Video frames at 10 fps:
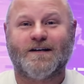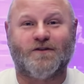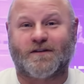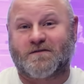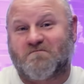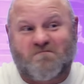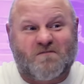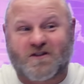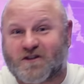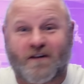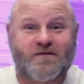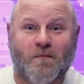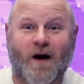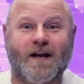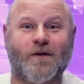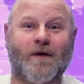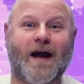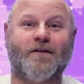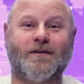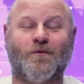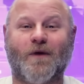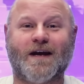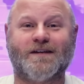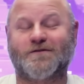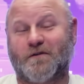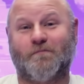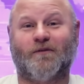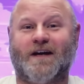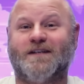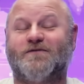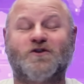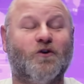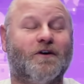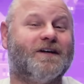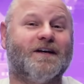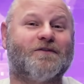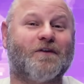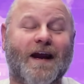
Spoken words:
just shift money around in ways so the plaintiffs couldn't get their